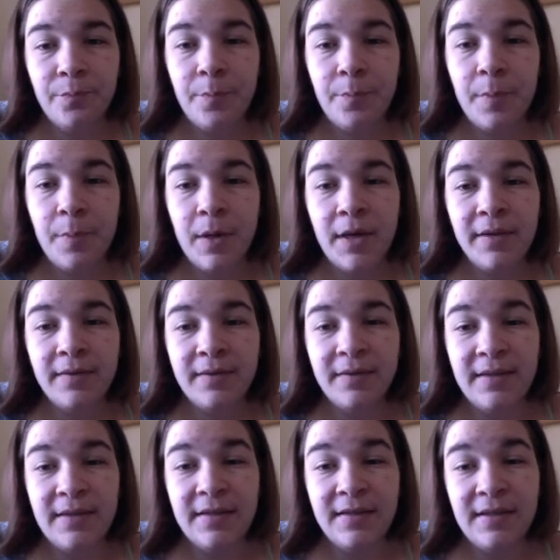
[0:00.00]
But
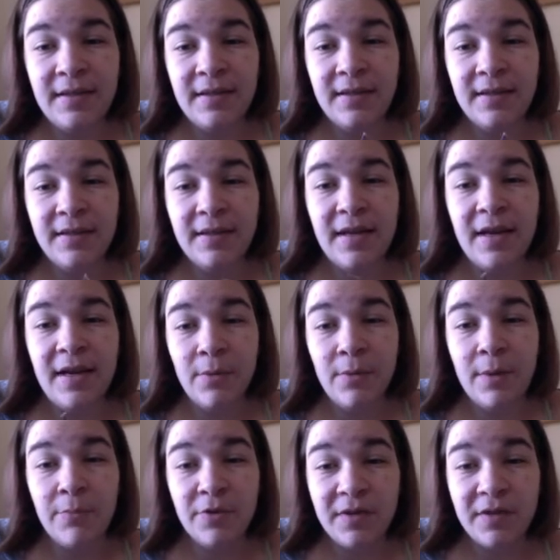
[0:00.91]
this is a
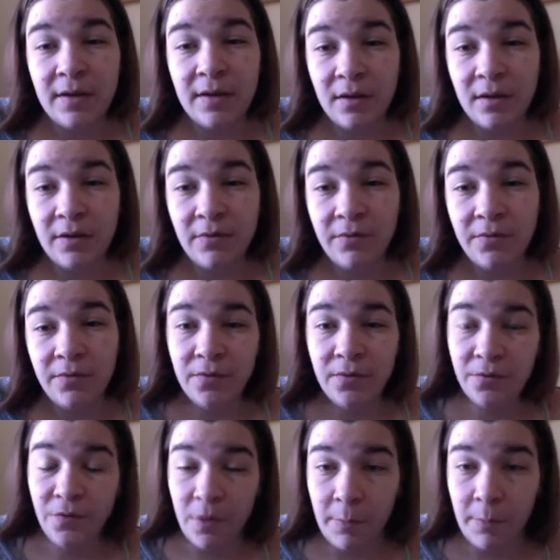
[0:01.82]
representative
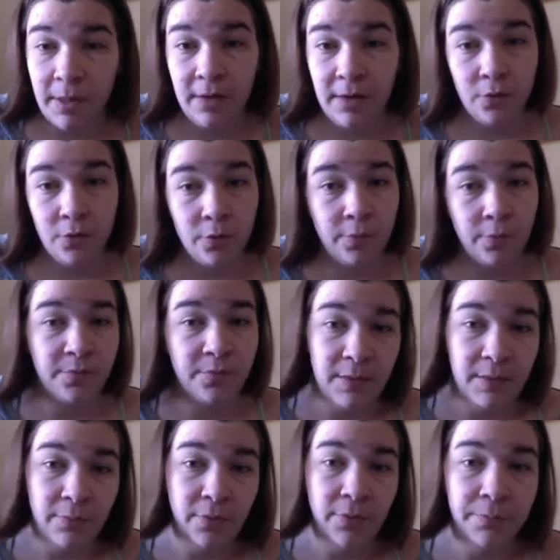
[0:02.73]
from a group of
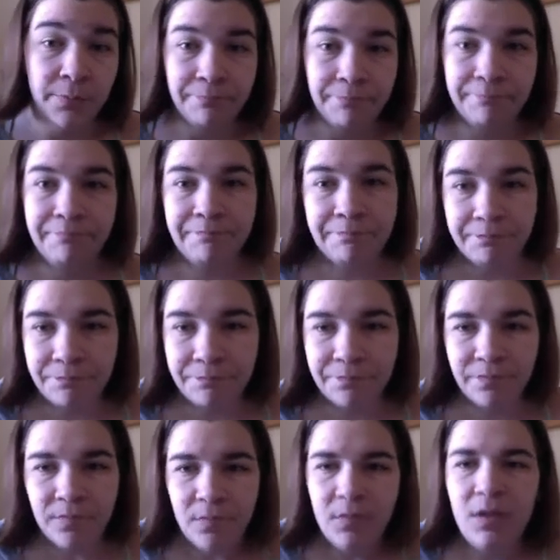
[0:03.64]
people.
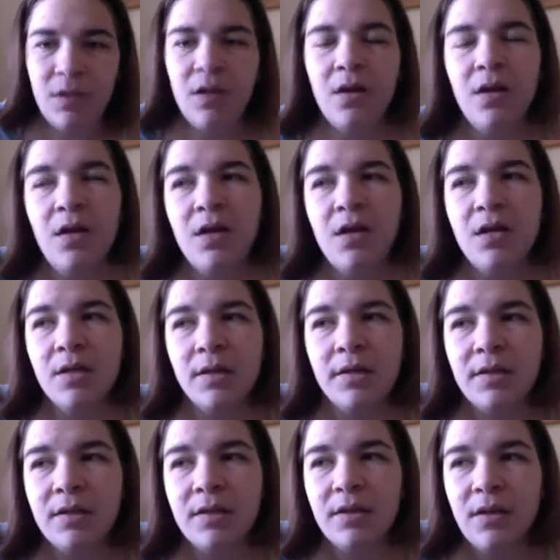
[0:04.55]

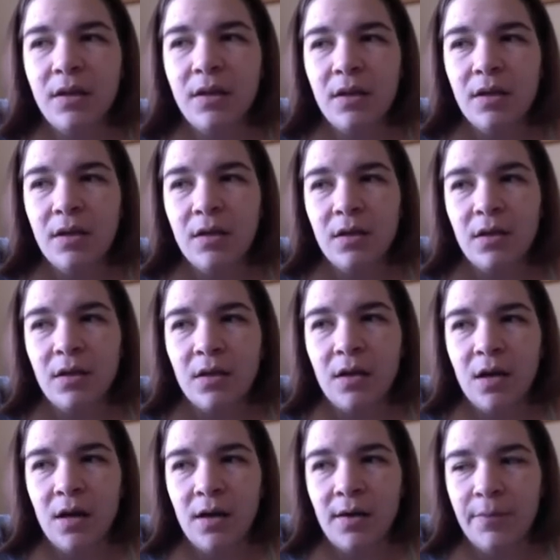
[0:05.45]
And,
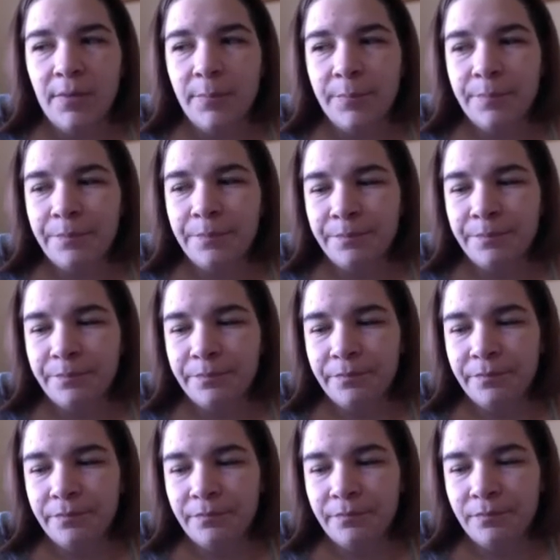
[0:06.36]

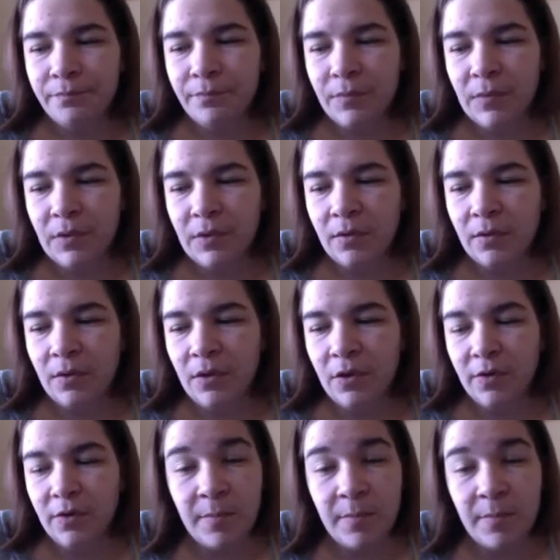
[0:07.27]

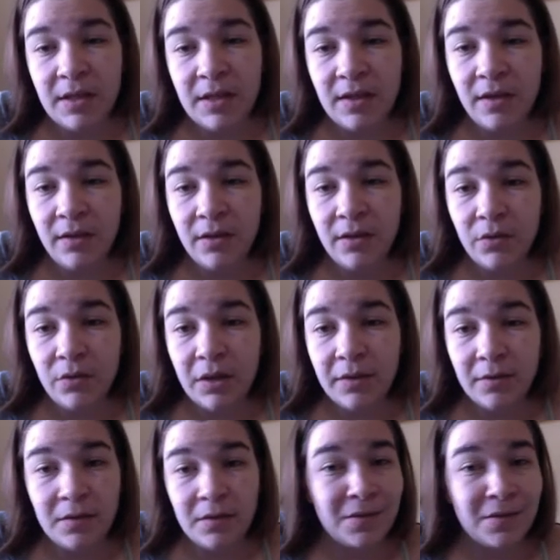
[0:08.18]
that may tell you
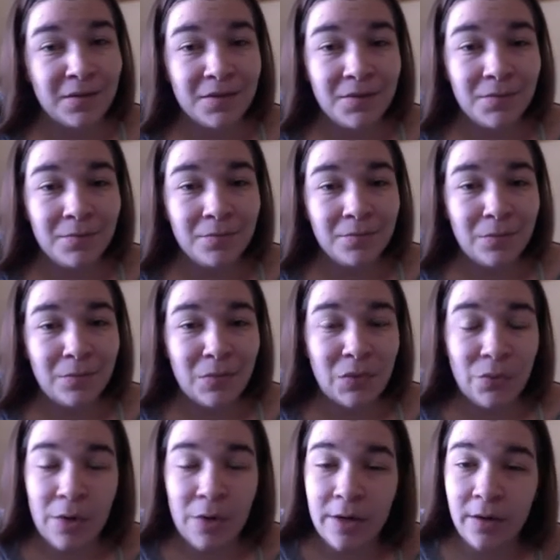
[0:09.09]
like, this isn't
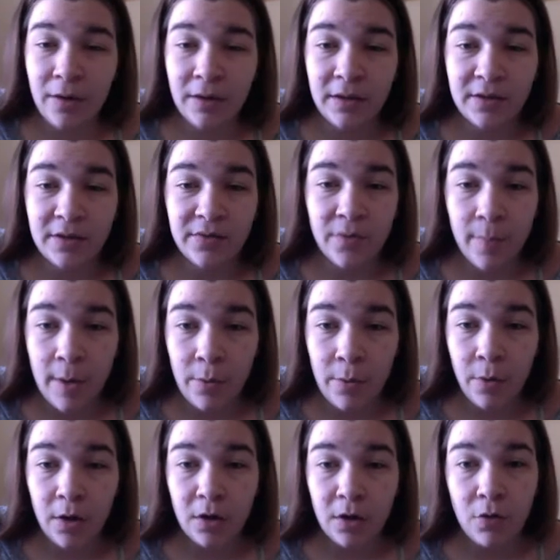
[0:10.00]
the right audience for my
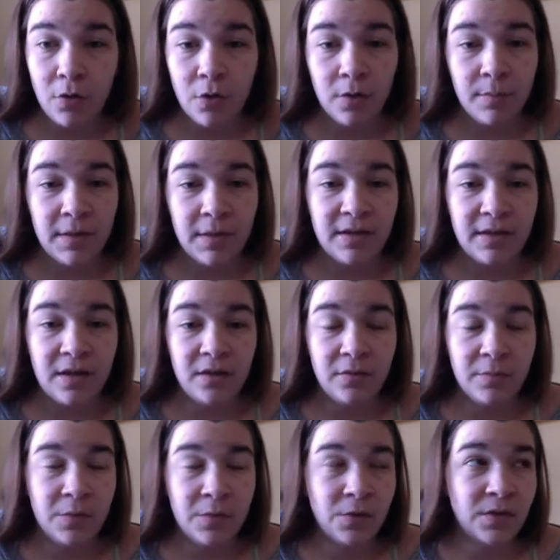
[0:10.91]
work, or it may
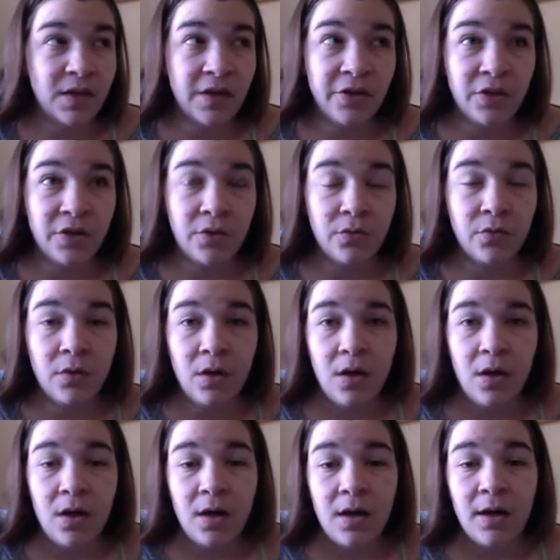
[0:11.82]
tell you
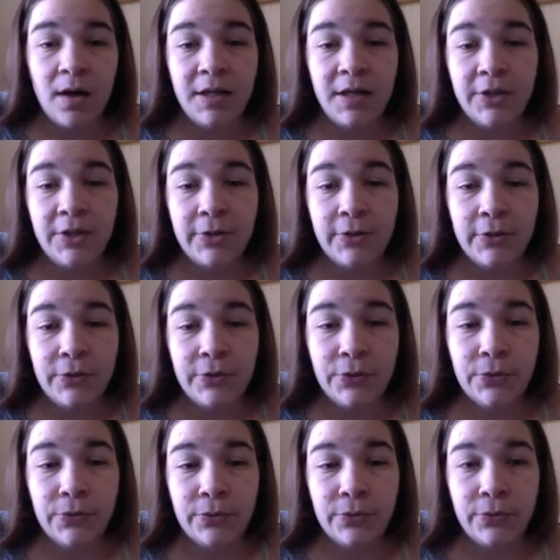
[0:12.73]
I need
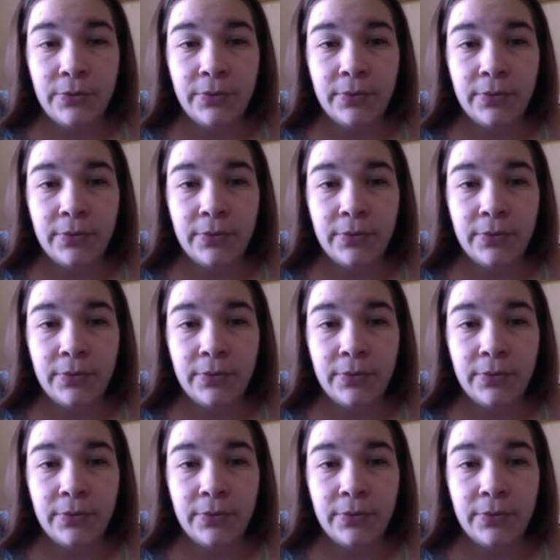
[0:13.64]
to